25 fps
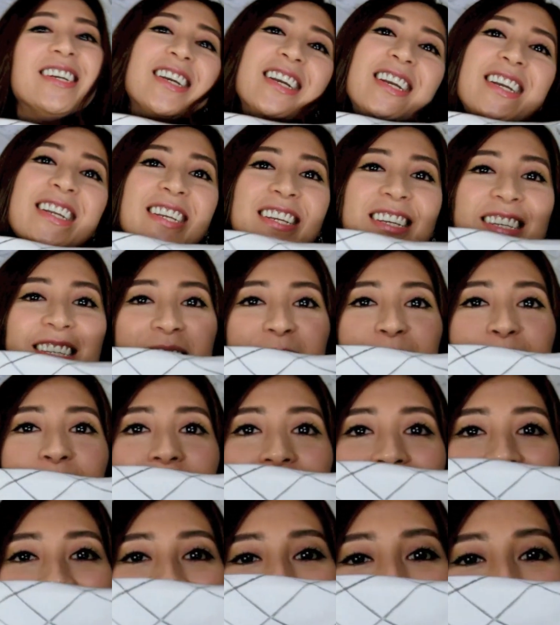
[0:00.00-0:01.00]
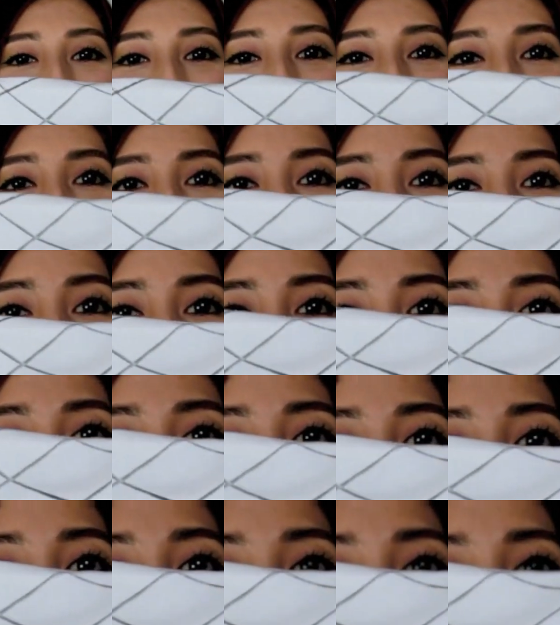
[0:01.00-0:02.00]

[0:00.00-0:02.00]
It is my little baby.